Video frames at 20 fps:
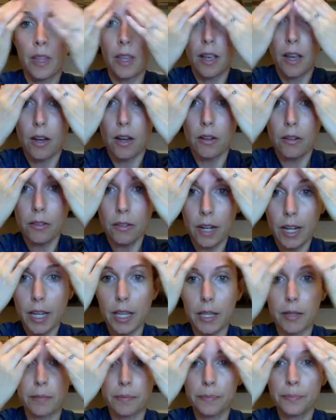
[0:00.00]
All
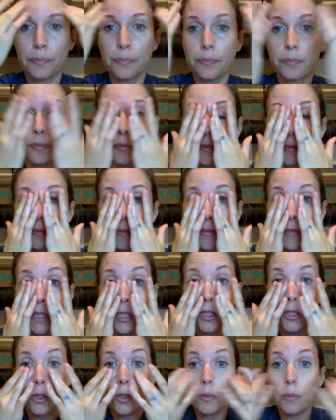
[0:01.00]
right,
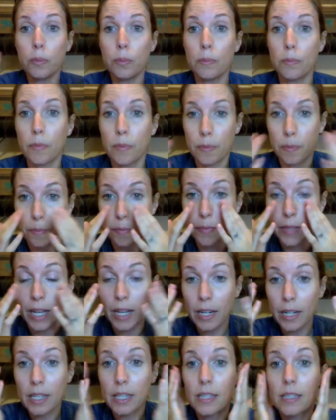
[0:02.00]
so
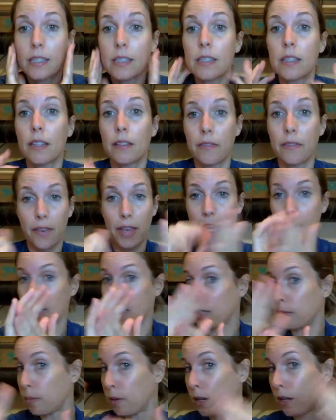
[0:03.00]
that is the
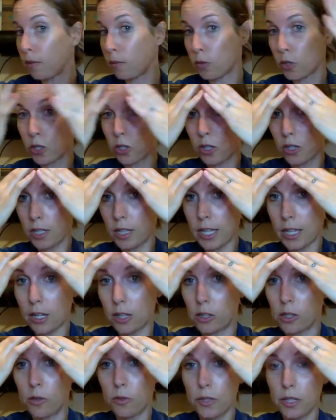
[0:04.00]
face, but we're just gonna like
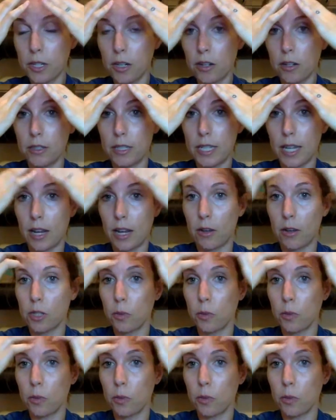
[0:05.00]
close it all down.